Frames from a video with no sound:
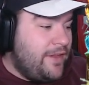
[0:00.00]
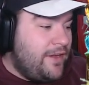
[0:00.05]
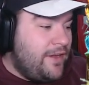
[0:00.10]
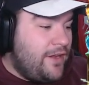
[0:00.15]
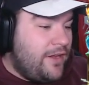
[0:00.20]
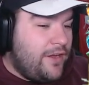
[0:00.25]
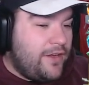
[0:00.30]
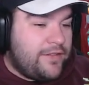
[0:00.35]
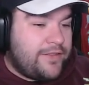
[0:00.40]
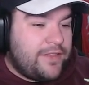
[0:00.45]

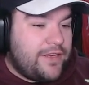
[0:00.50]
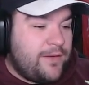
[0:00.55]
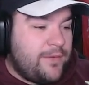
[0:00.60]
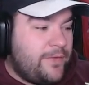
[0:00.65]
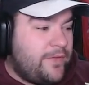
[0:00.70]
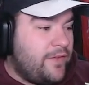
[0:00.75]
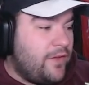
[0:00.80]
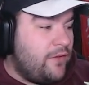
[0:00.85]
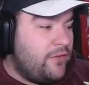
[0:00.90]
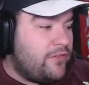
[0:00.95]
Earth
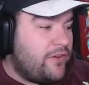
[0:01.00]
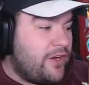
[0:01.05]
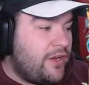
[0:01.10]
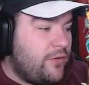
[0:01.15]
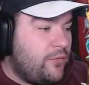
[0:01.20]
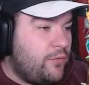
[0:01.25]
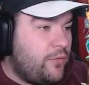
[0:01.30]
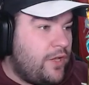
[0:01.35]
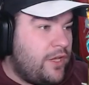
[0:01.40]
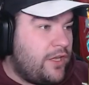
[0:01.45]
Kingdom
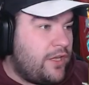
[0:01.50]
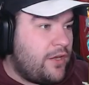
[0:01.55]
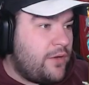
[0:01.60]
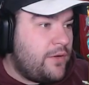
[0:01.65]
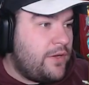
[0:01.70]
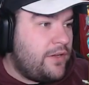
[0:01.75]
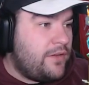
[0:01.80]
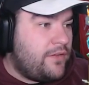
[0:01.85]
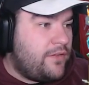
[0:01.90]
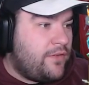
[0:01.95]
Soldier, we're
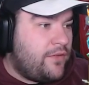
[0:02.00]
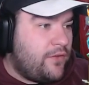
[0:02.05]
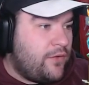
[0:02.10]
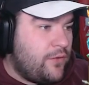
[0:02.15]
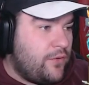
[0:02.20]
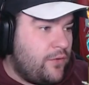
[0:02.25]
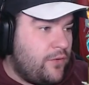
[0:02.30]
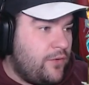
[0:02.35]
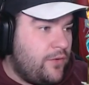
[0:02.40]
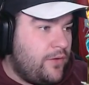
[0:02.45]
going
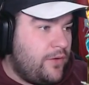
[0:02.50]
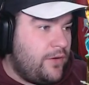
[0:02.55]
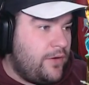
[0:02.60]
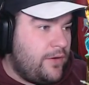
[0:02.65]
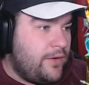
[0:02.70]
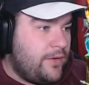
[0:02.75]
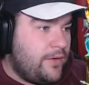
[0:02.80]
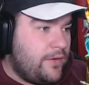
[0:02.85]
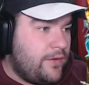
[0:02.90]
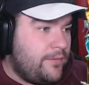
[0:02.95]
to...
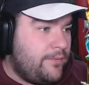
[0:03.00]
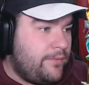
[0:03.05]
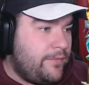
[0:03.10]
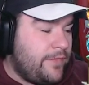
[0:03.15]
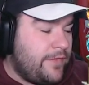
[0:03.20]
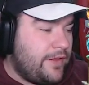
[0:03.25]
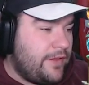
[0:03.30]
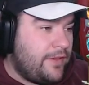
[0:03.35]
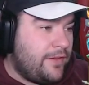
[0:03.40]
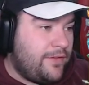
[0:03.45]

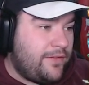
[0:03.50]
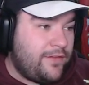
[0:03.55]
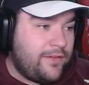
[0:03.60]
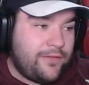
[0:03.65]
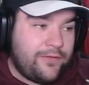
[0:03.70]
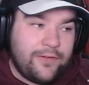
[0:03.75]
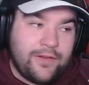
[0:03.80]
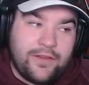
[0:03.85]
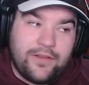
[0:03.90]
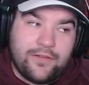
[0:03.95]
Let's
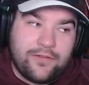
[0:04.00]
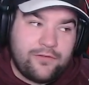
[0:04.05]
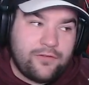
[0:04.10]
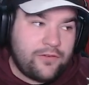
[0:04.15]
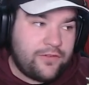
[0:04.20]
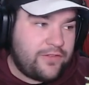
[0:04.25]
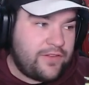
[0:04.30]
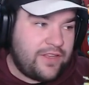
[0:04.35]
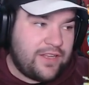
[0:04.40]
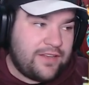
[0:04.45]
just fingers
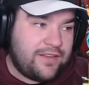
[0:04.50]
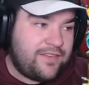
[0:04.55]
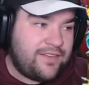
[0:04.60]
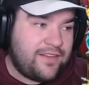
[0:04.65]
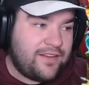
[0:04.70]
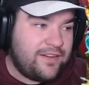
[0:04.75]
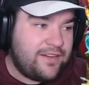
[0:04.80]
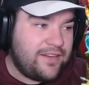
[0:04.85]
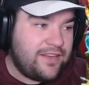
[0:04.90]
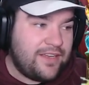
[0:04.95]
crossed he gets
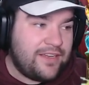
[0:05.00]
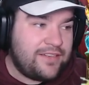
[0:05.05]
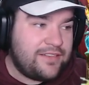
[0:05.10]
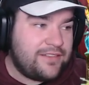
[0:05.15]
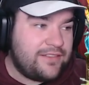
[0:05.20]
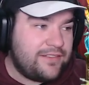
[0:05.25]
stunned again.